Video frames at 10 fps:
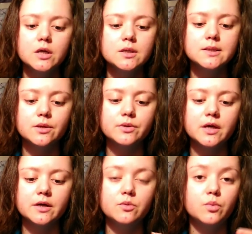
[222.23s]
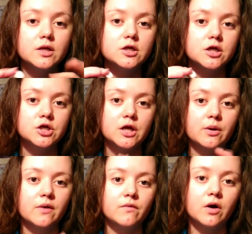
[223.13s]
So yeah, you want to change it
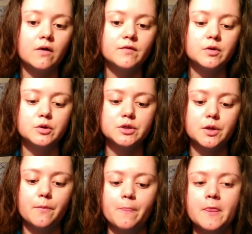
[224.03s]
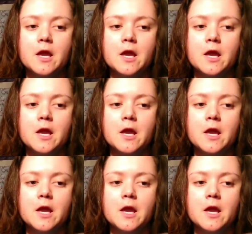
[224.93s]
out every often or so.